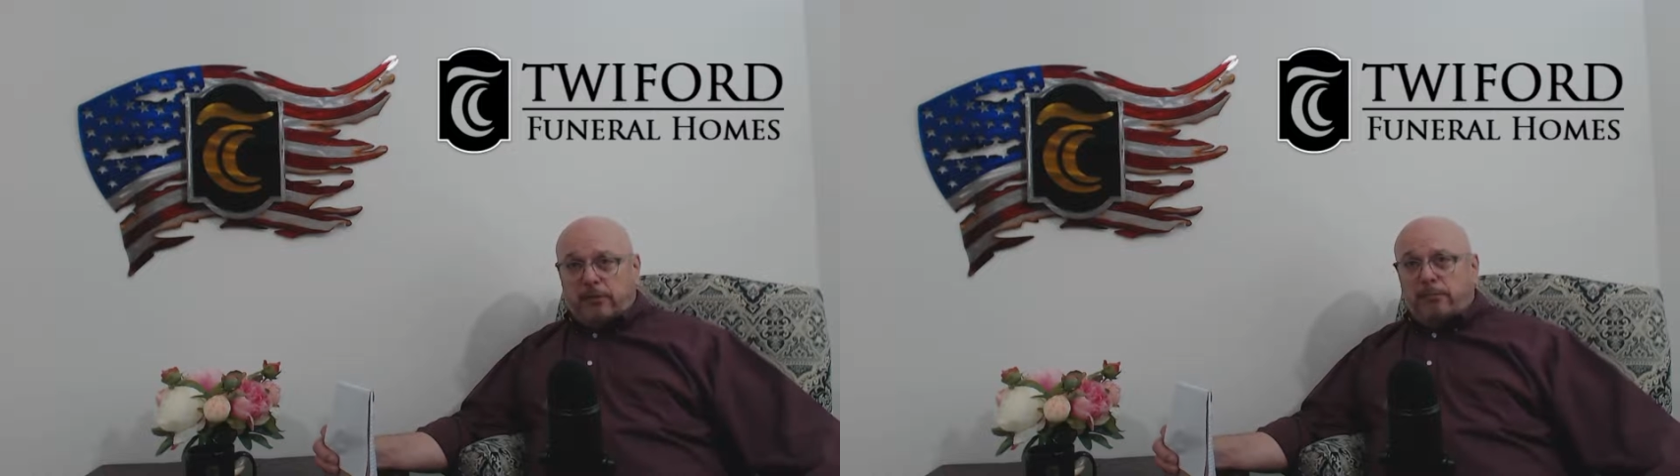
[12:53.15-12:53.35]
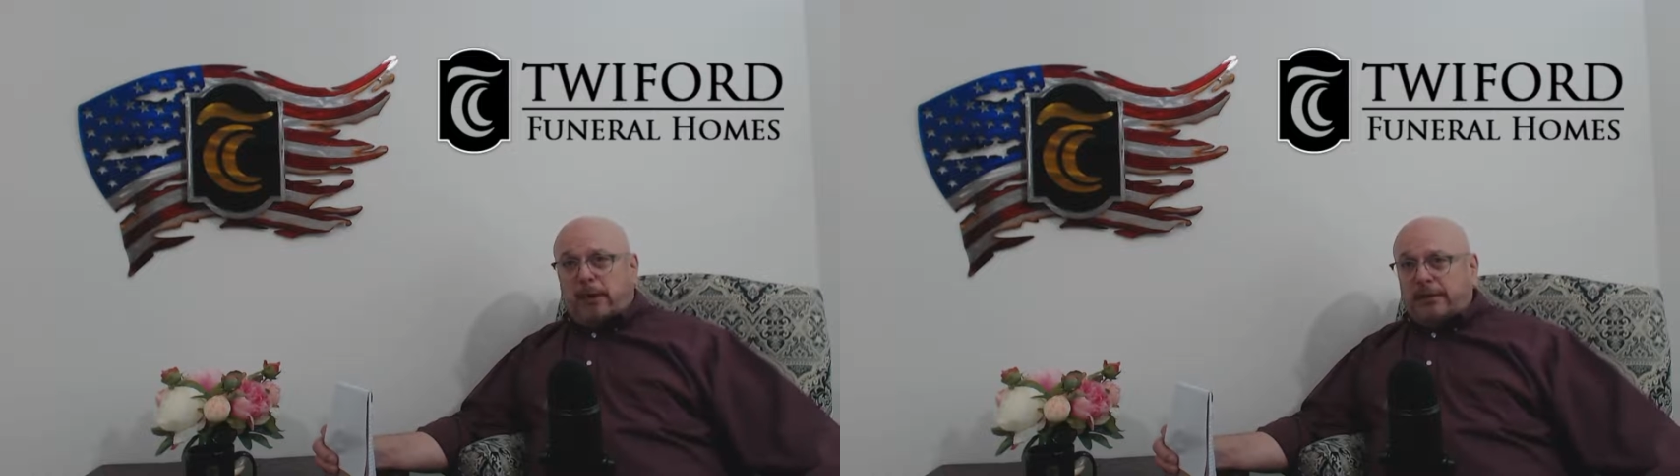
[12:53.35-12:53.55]

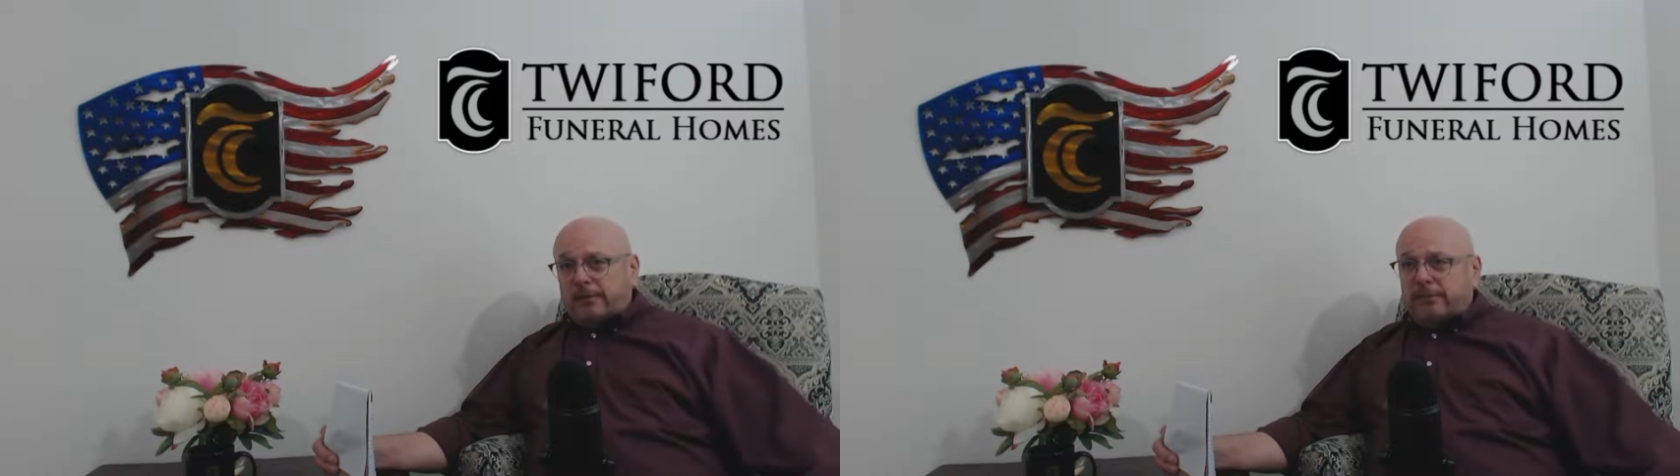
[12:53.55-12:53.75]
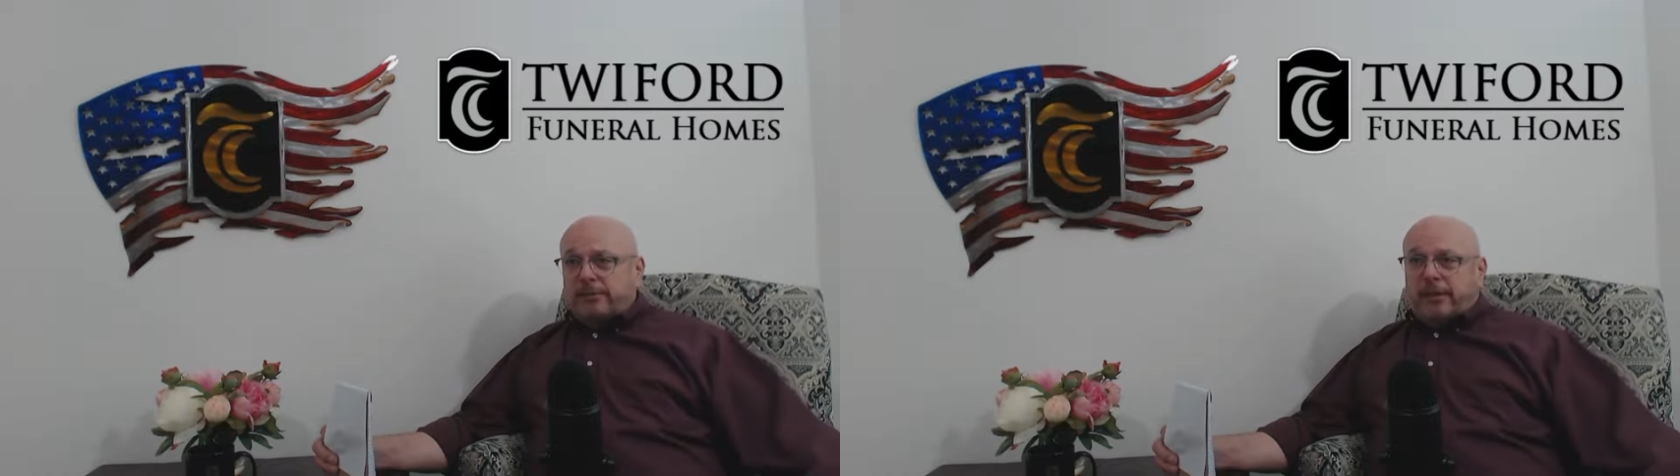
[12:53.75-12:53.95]
but
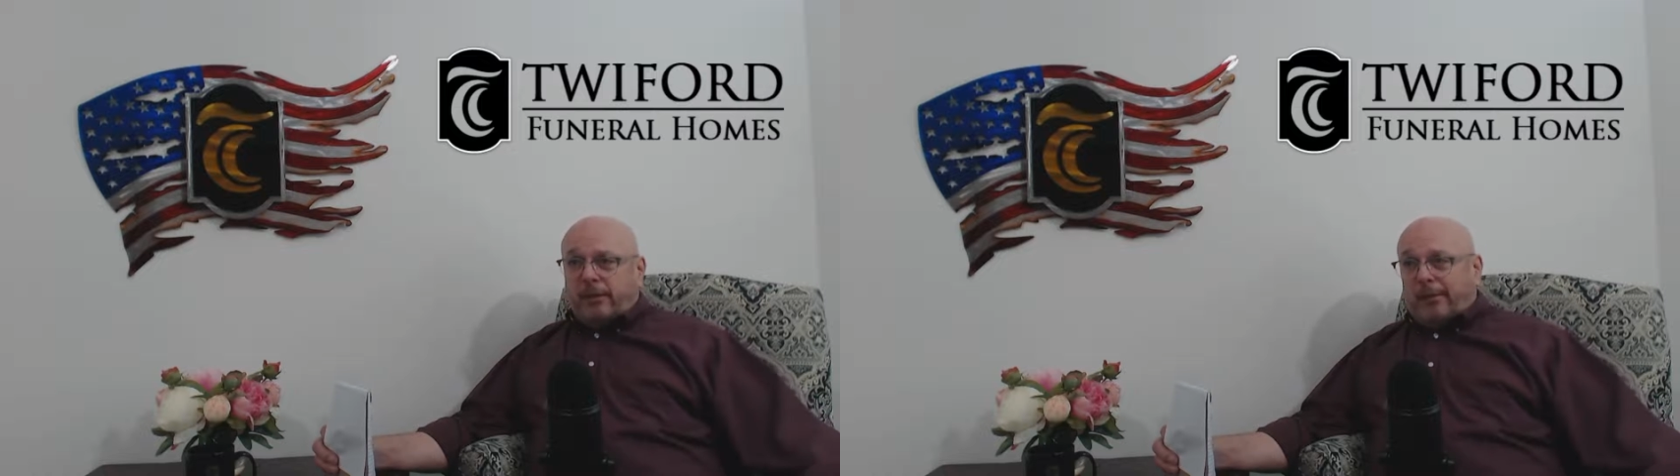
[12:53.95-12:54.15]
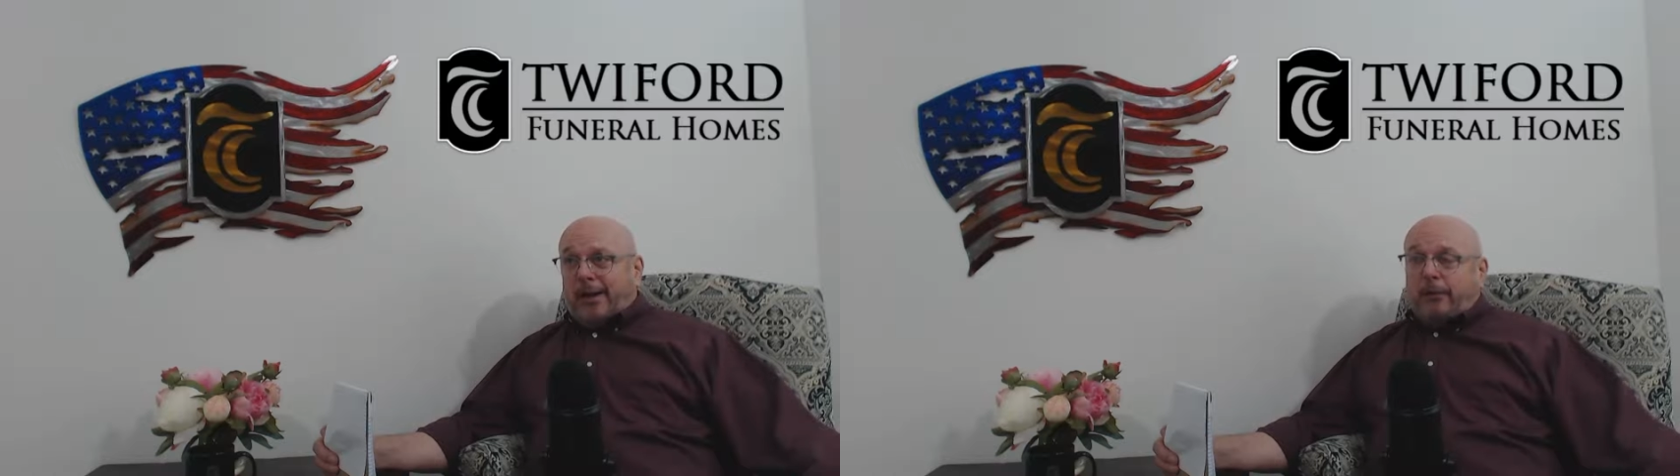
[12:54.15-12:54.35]

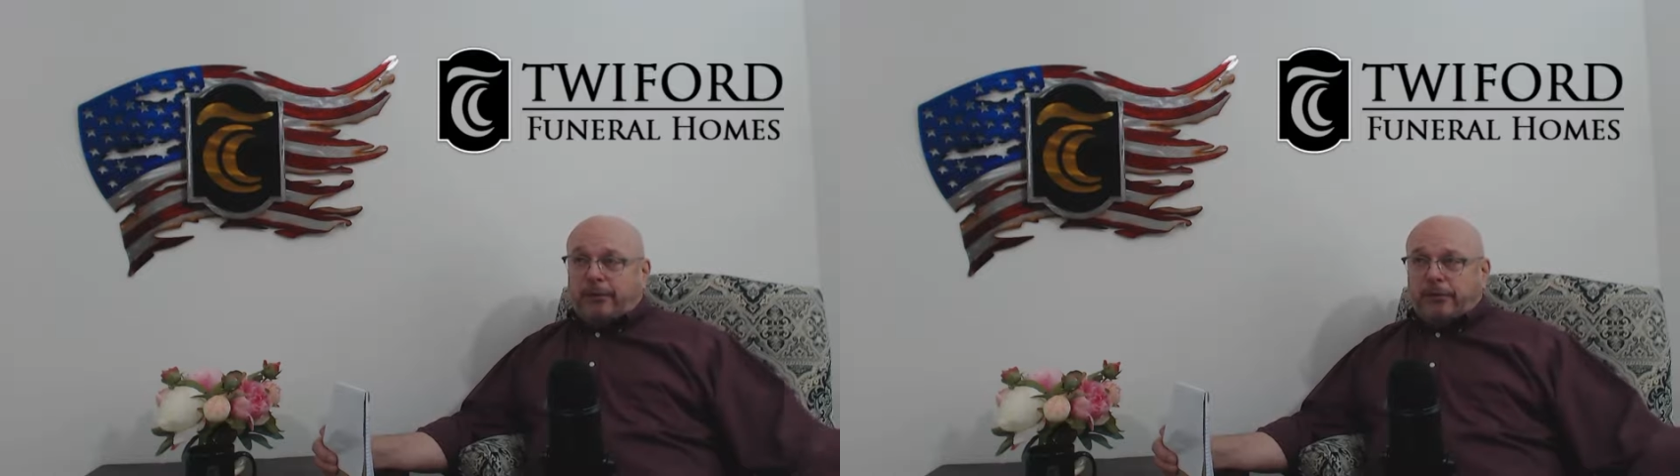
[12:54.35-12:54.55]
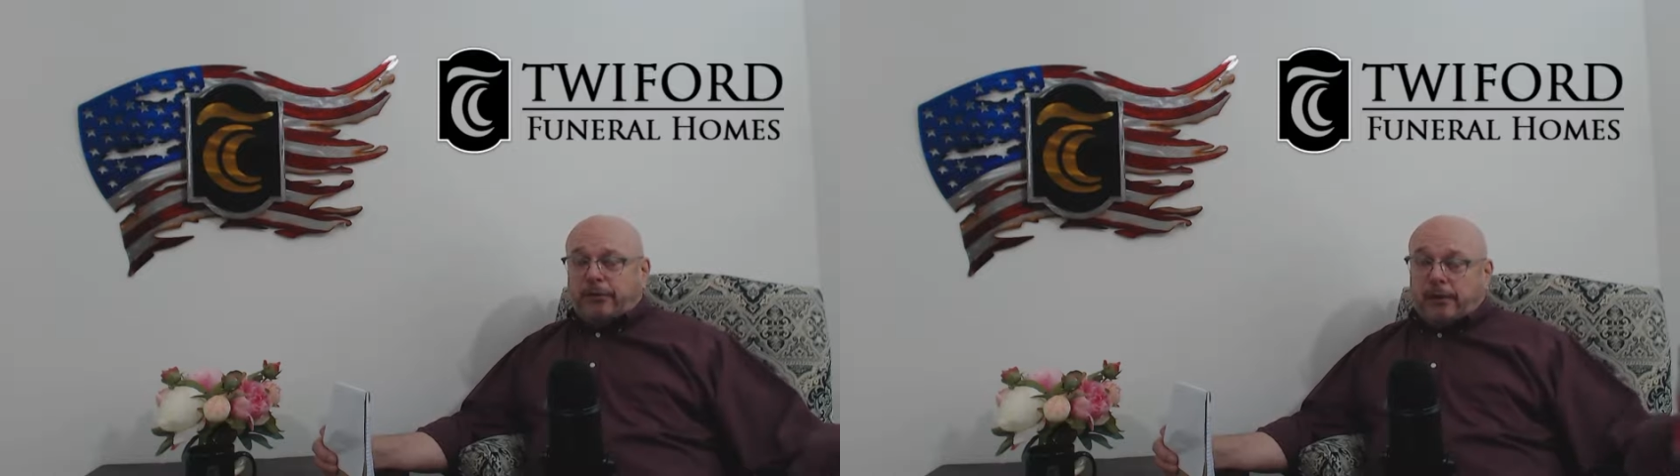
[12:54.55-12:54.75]

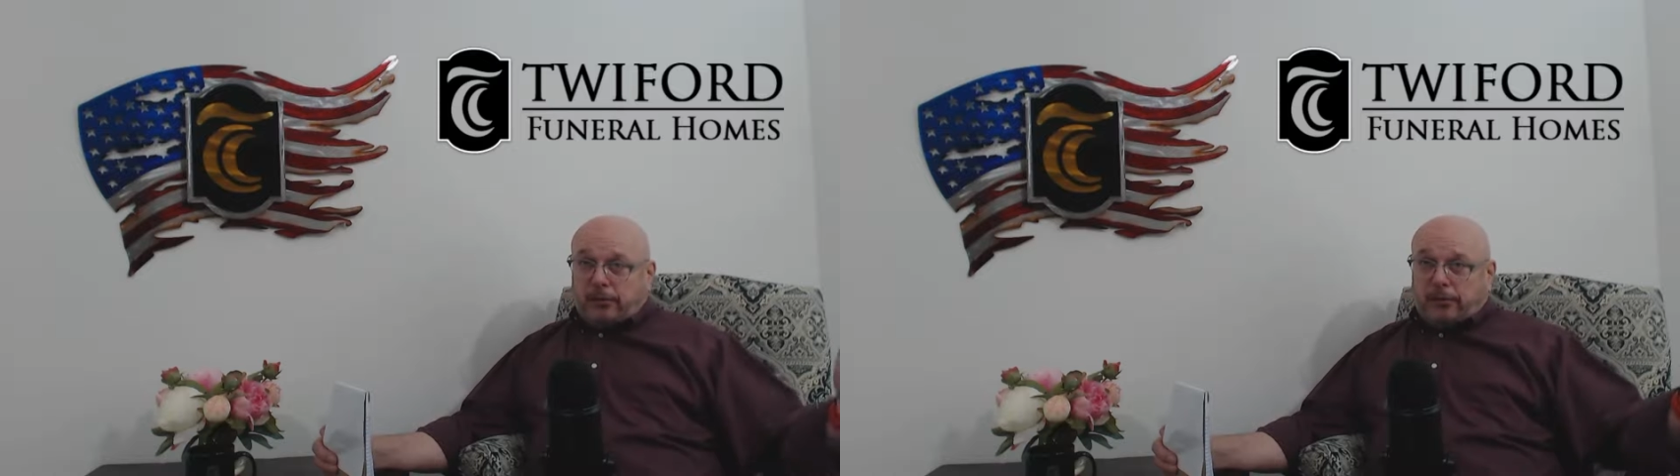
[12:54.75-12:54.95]
this